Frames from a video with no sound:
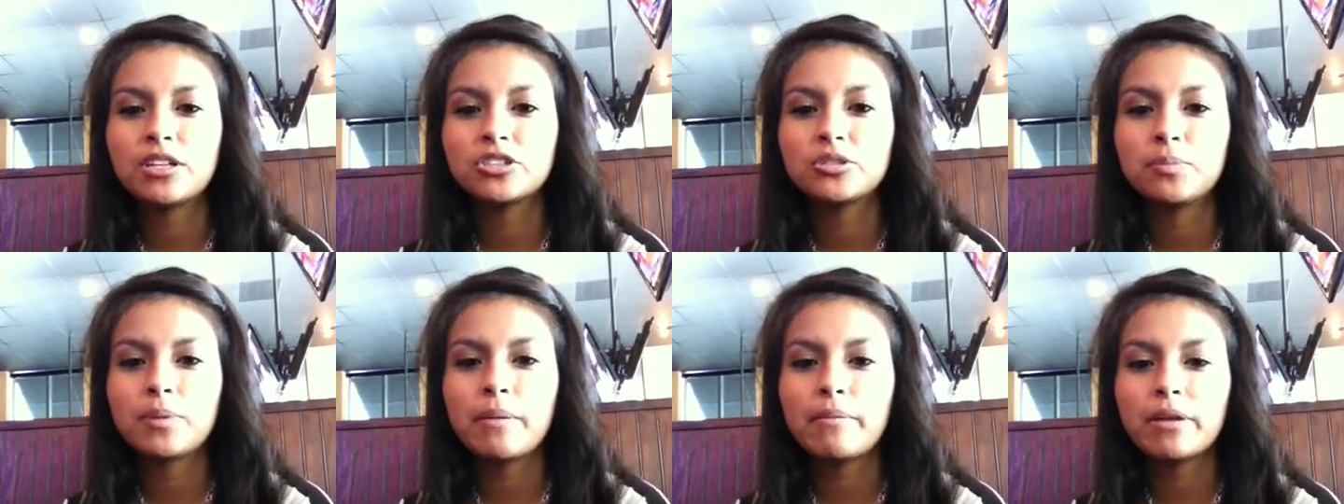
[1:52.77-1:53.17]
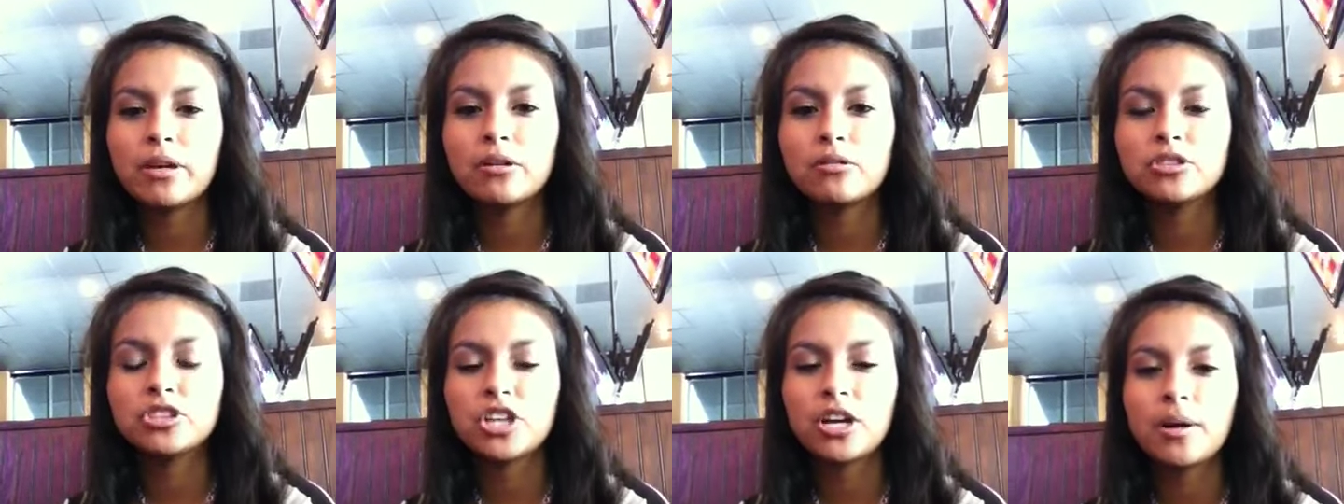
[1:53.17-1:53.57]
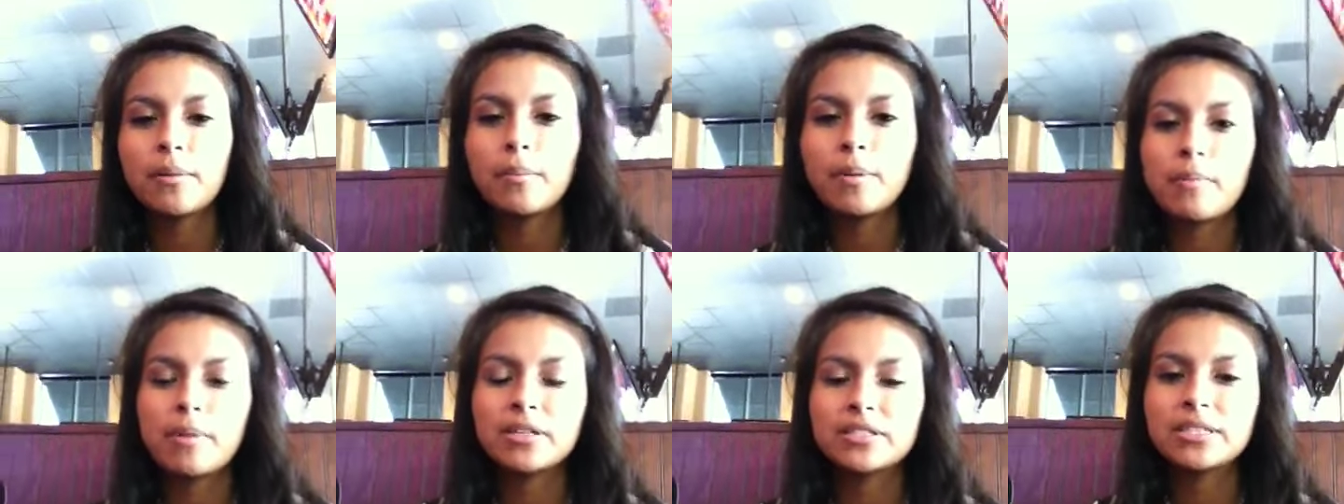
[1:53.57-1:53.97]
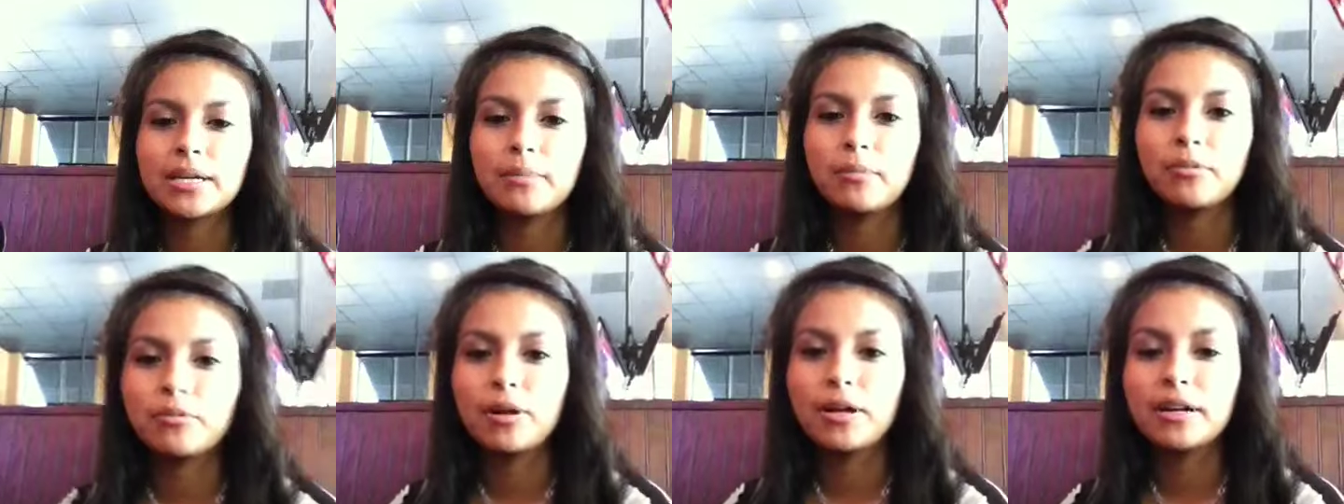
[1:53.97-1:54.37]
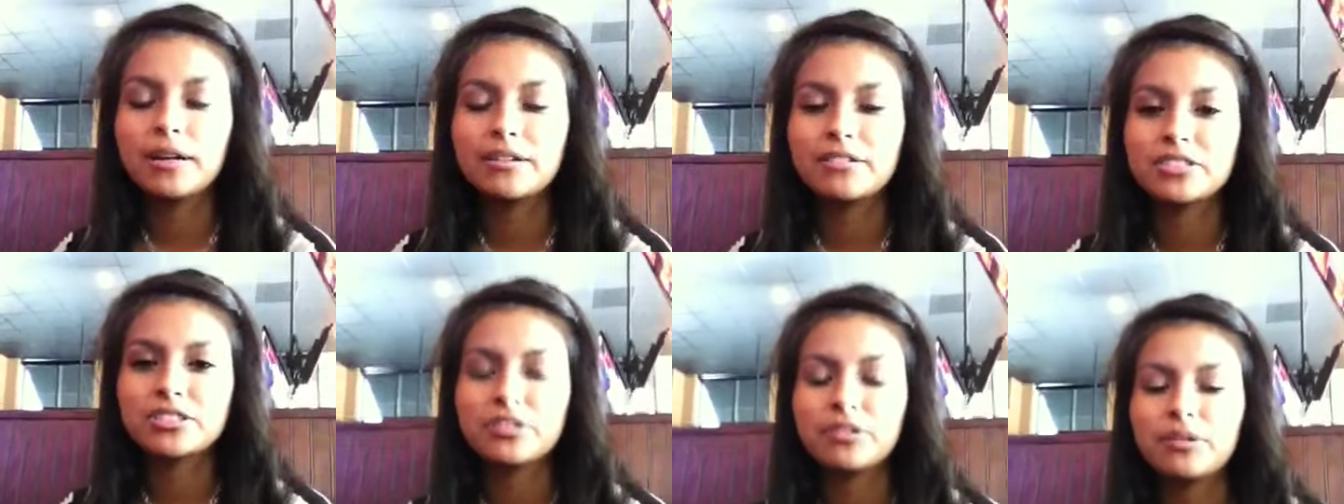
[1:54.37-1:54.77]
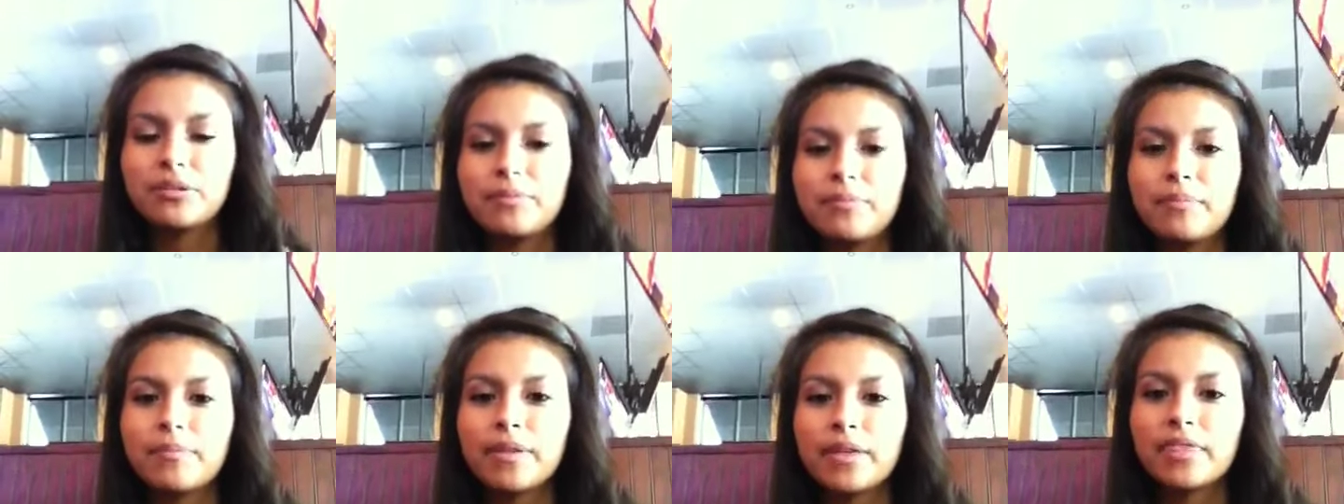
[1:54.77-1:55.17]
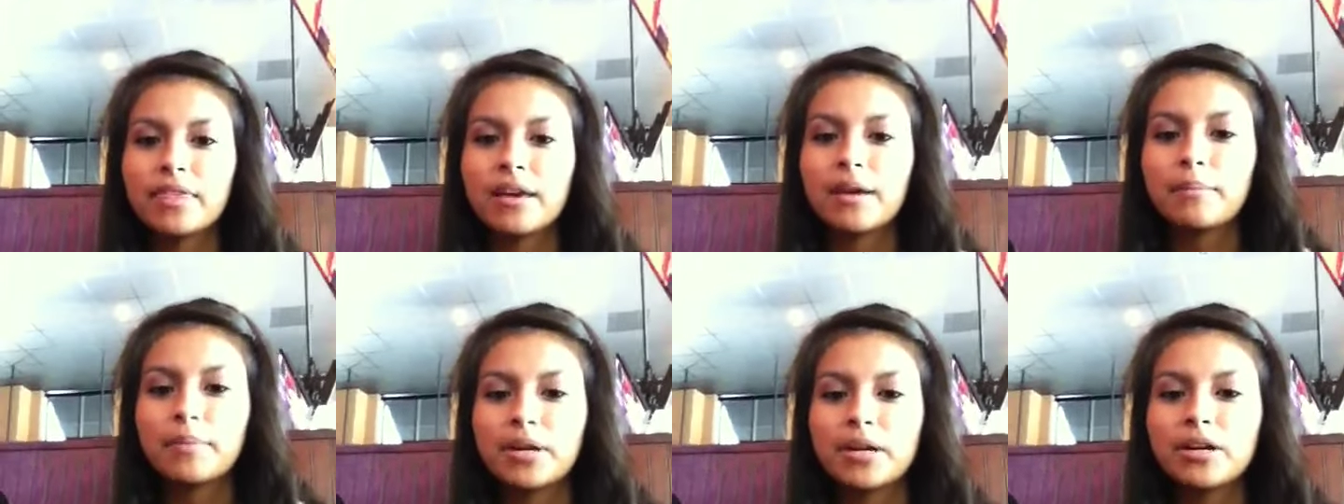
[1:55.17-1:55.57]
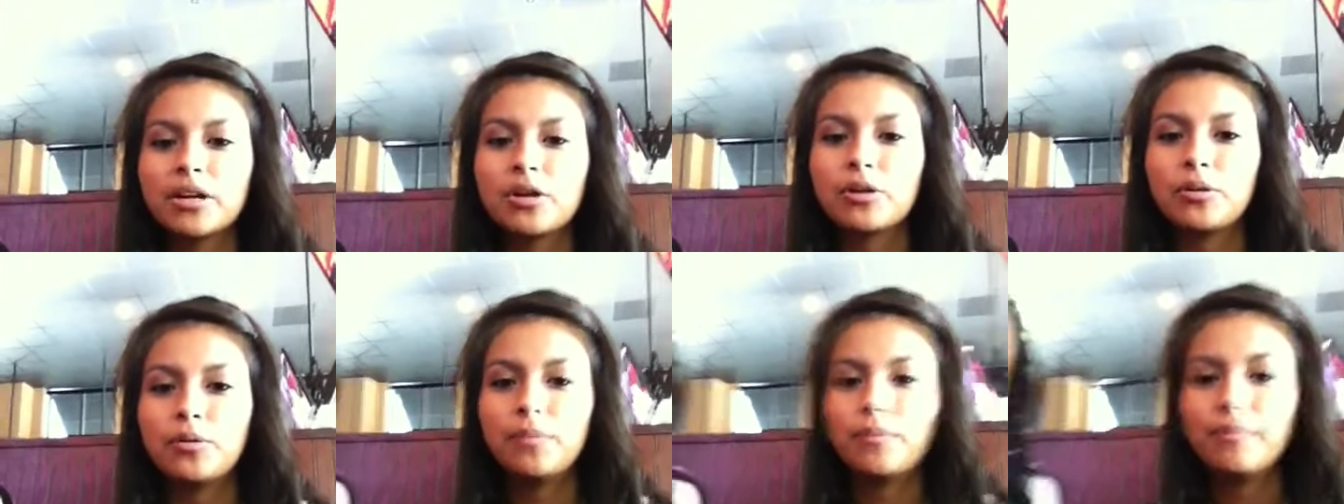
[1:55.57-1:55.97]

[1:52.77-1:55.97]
I should probably go check up on my table right now, so I think I'm going to go.